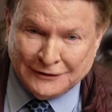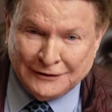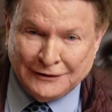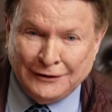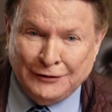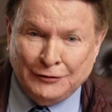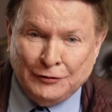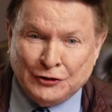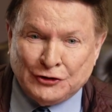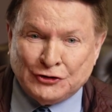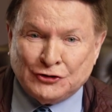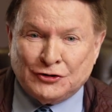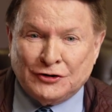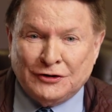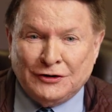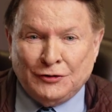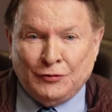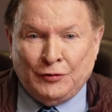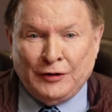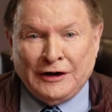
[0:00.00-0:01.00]
in which
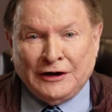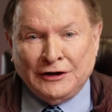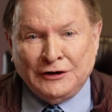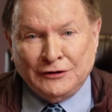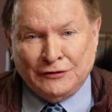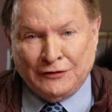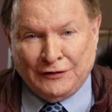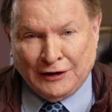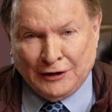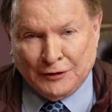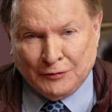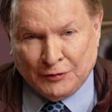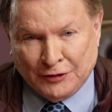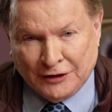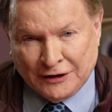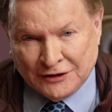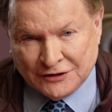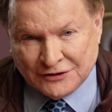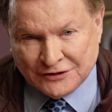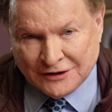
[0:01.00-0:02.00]
we can develop
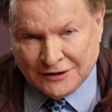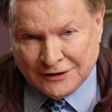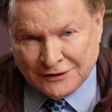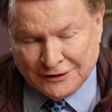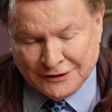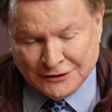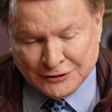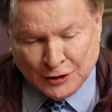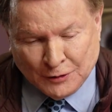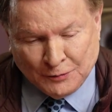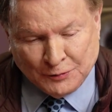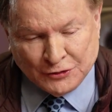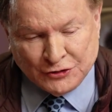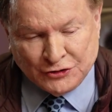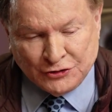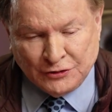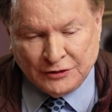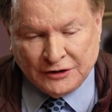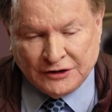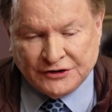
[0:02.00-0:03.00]
these
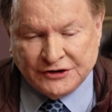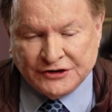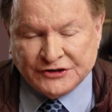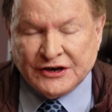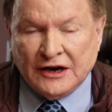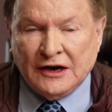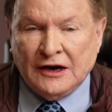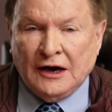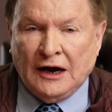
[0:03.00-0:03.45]
opportunities.